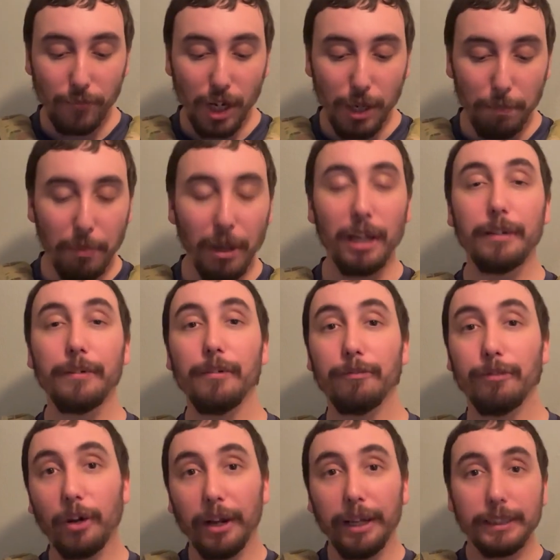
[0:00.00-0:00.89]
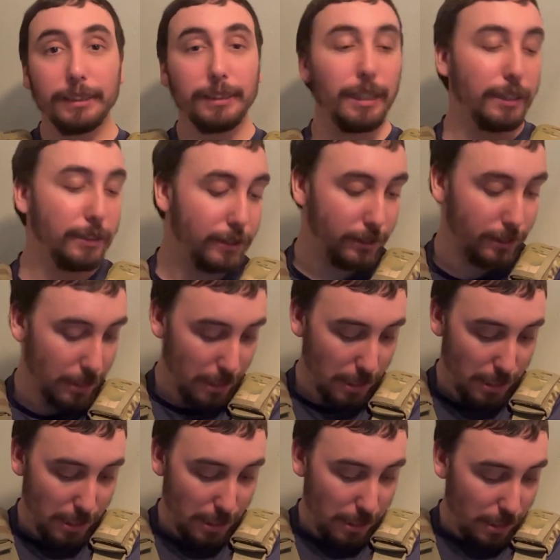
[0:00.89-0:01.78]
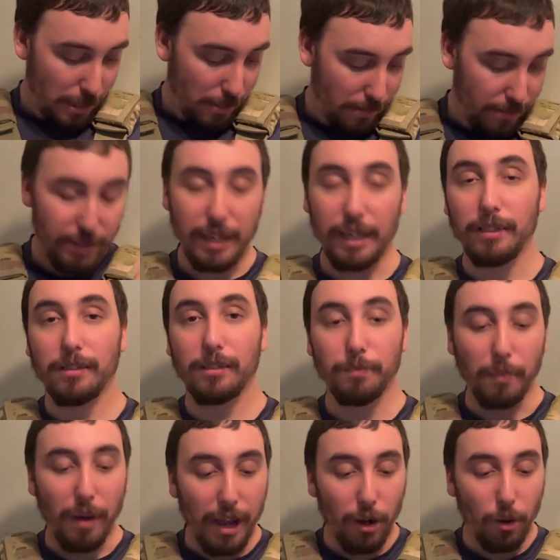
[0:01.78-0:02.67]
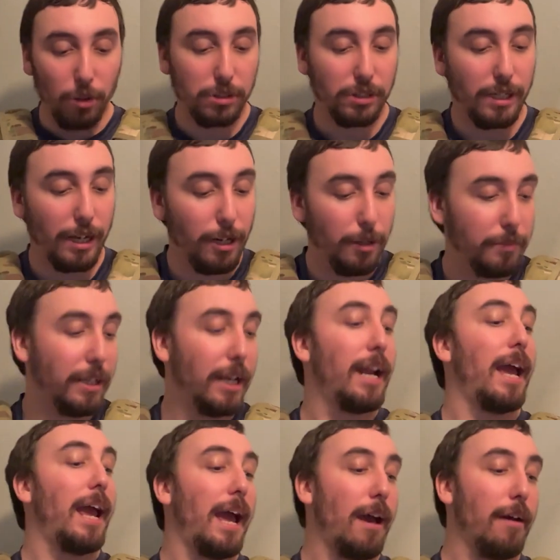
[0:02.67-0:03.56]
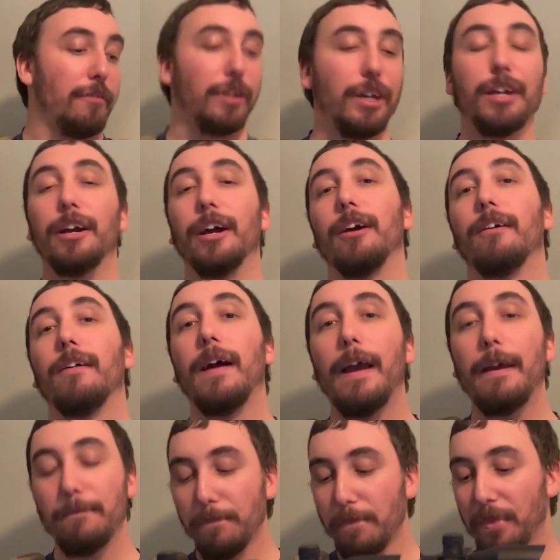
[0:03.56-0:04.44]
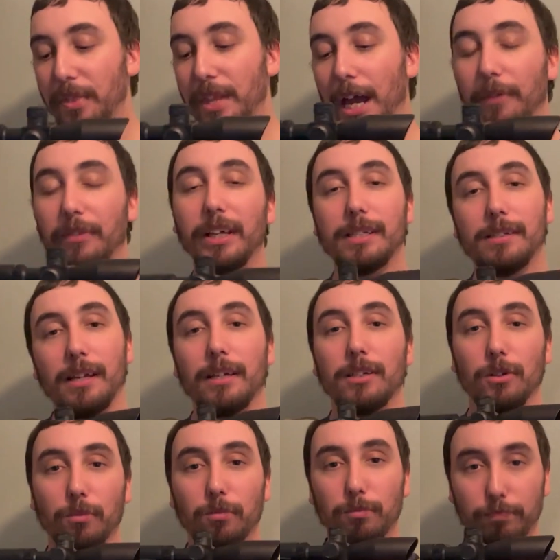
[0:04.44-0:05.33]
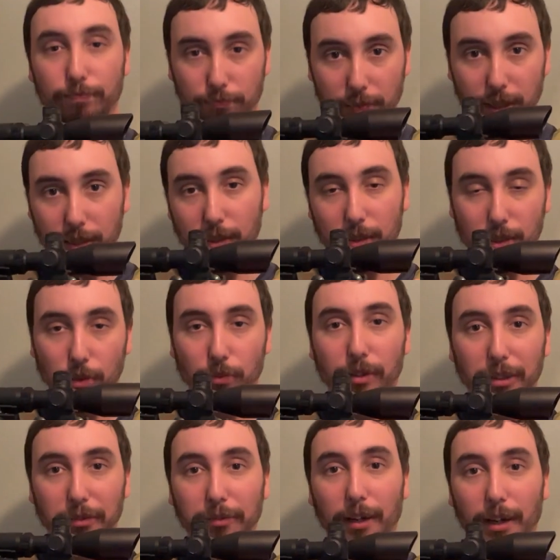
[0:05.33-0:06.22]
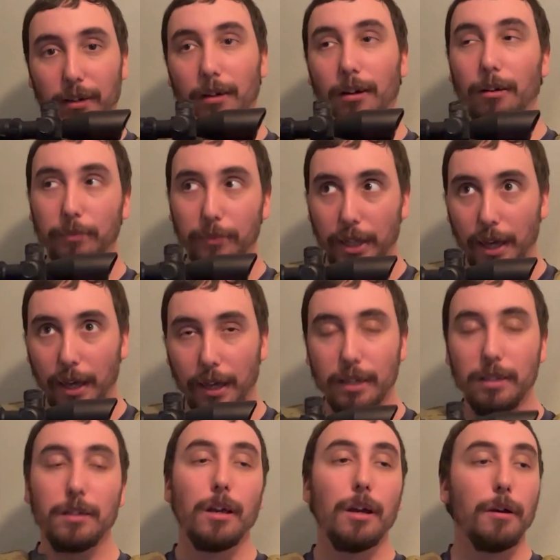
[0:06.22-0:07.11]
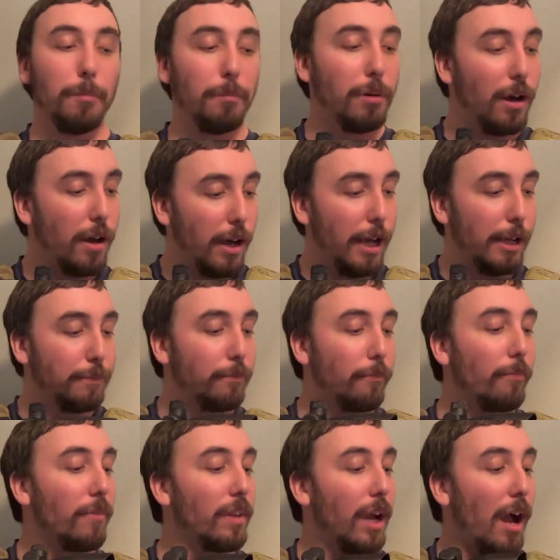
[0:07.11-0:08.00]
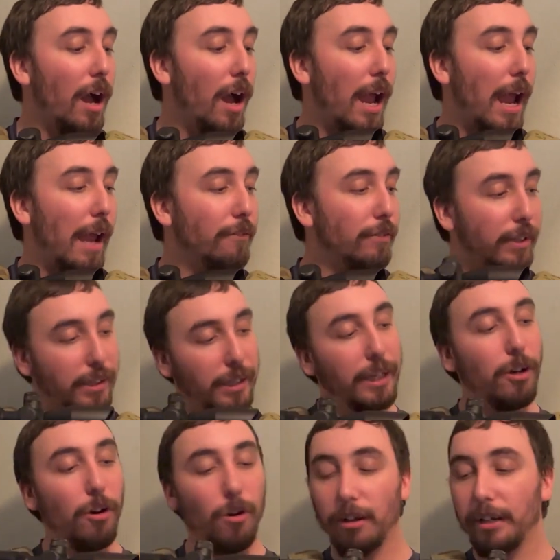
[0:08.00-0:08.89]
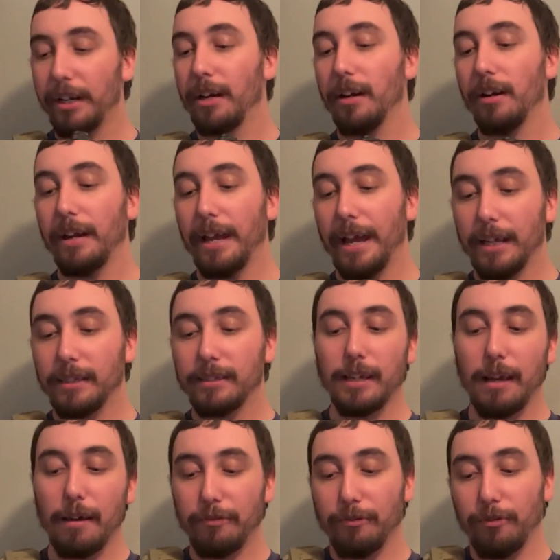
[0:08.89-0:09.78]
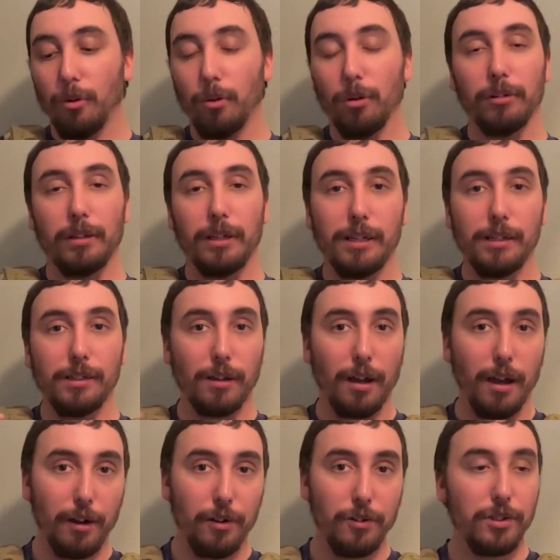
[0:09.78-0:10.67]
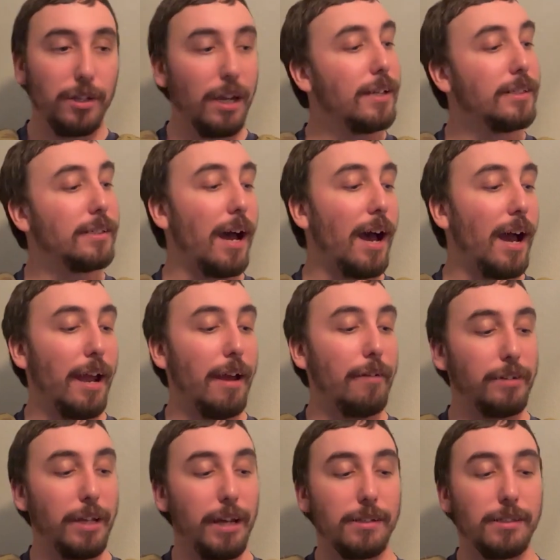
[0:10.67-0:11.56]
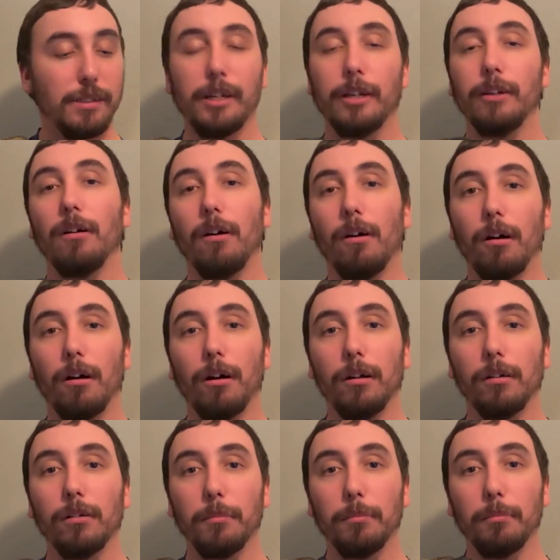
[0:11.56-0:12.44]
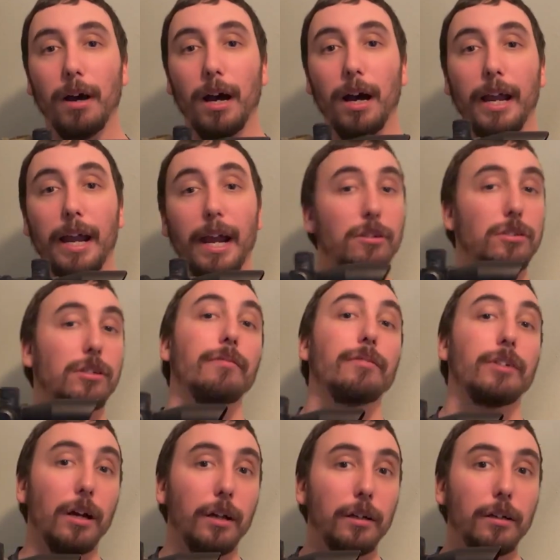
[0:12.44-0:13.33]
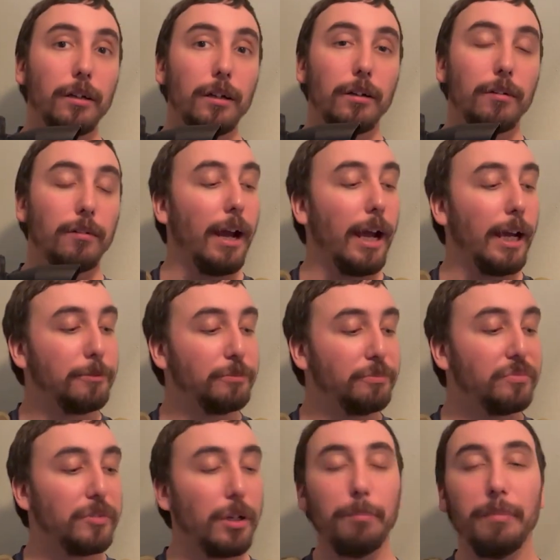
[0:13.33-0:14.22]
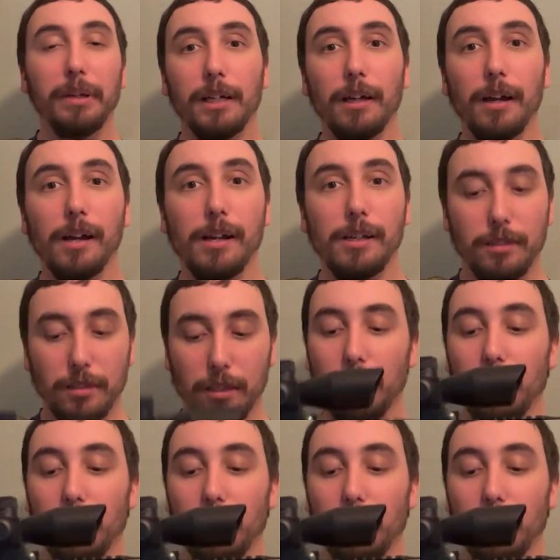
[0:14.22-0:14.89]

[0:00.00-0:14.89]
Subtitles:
But, for instance, my whole setup that I have here, right? Now, this is a real firearm, yes, but everything on here except for these iron sights I have tested on my airsoft gun, right? Because,